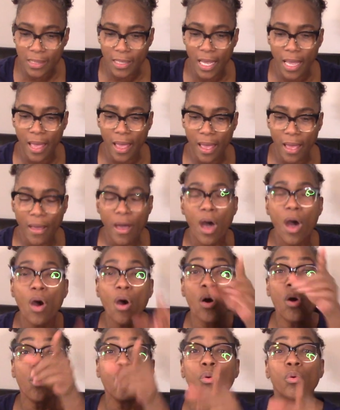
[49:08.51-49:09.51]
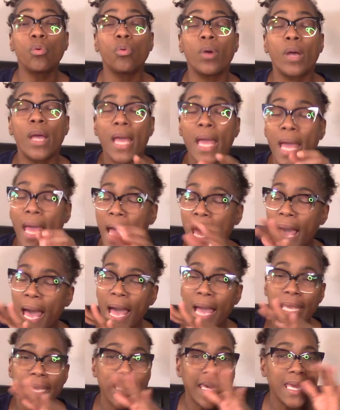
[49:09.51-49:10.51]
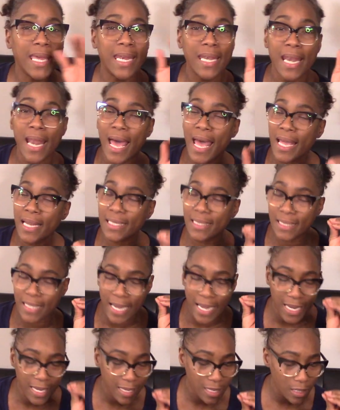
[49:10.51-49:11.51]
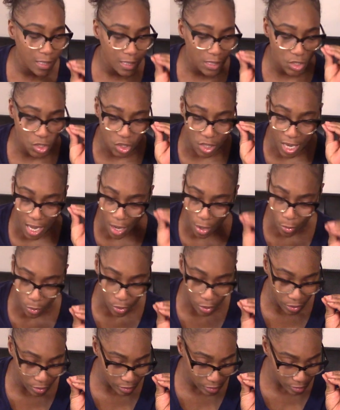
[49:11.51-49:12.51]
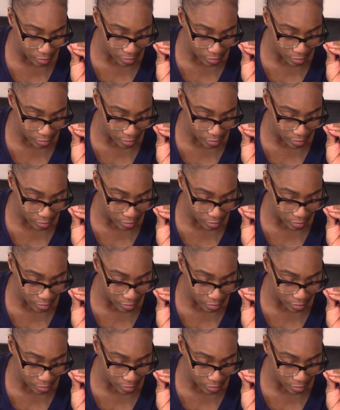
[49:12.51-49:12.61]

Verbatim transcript: I have, oh, I cannot take a shower.